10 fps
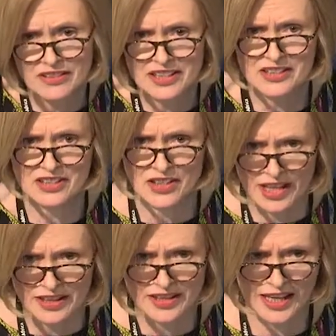this is a
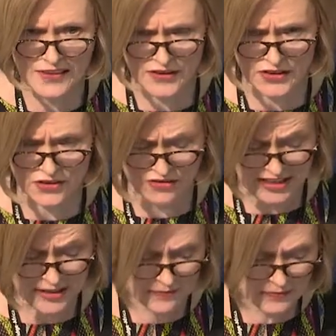10th anniversary.